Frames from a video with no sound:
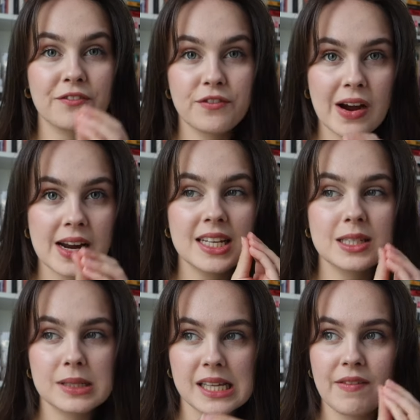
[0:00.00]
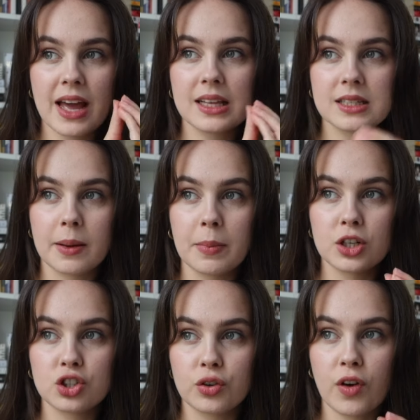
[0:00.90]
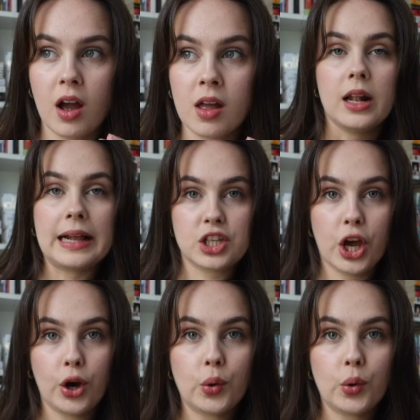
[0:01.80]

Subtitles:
a very specific sub-genre. Let's go.